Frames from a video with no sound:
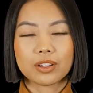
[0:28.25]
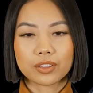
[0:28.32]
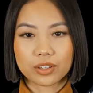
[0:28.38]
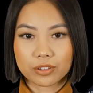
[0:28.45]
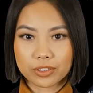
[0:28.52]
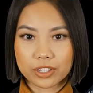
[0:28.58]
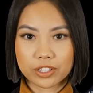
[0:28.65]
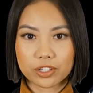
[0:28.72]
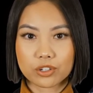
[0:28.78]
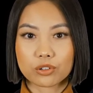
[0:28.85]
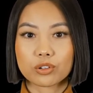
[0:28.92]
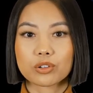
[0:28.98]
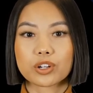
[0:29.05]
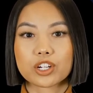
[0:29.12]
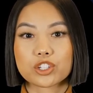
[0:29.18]
The Linear
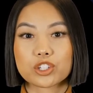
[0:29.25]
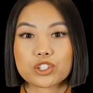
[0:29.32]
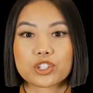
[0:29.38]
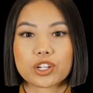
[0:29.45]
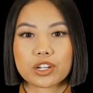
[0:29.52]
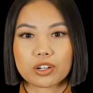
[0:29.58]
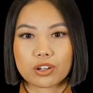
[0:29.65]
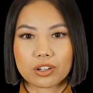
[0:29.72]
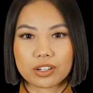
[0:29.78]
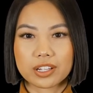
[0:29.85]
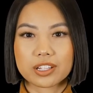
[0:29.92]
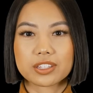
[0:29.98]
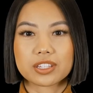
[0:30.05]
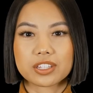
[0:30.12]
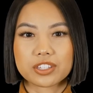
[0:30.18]
Regression Channel
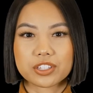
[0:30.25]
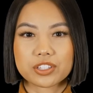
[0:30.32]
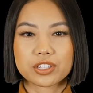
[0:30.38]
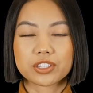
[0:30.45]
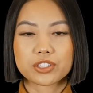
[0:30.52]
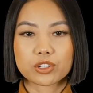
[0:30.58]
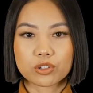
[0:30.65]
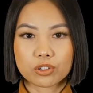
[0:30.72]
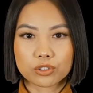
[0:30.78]
is a statistical